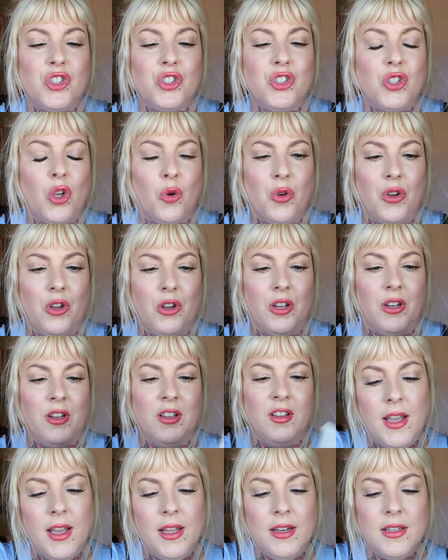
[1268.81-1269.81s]
so good.
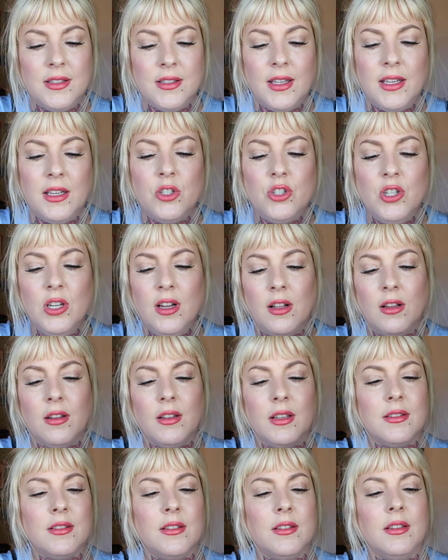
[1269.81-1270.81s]
And it's like a gel.
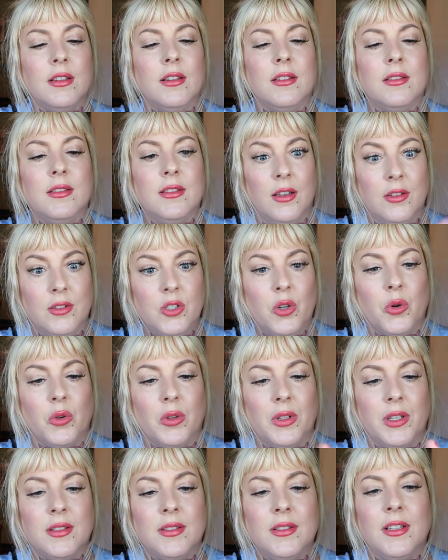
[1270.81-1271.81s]
It's, it is a,
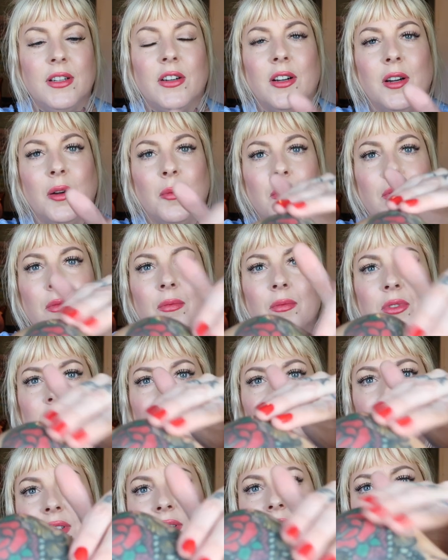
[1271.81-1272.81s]
totally a serum.
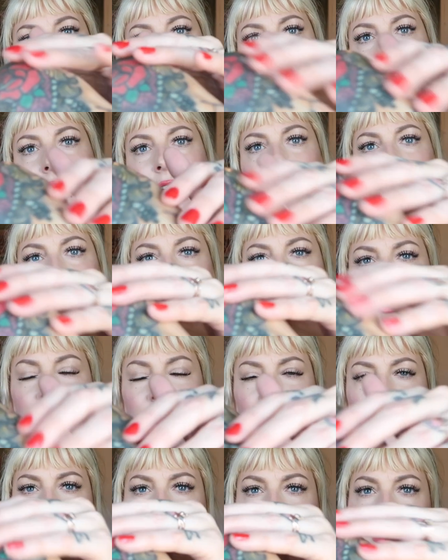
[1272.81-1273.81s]
So it's like a clear
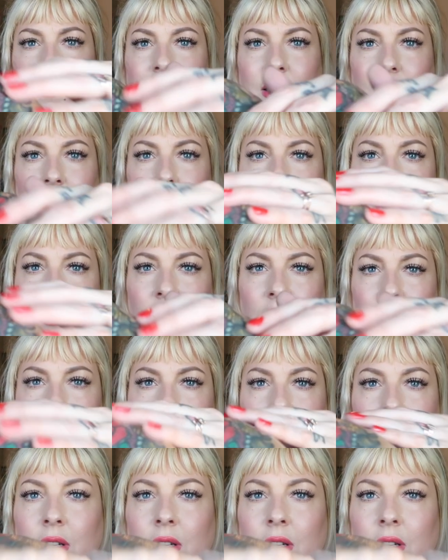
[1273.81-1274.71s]
gel instead of a